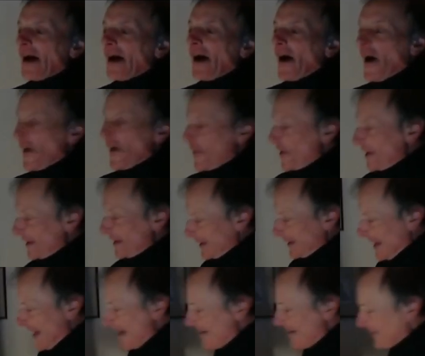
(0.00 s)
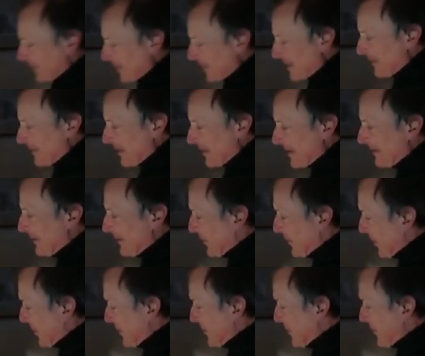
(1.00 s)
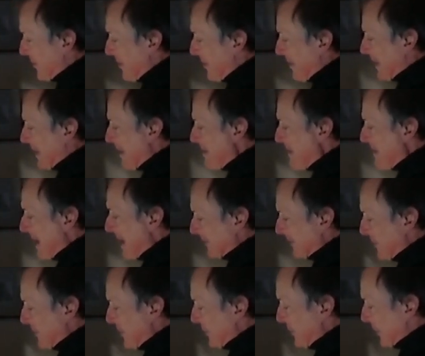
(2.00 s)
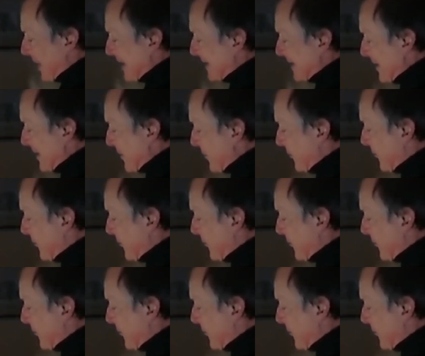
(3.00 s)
I think again, we sort of go back to this idea of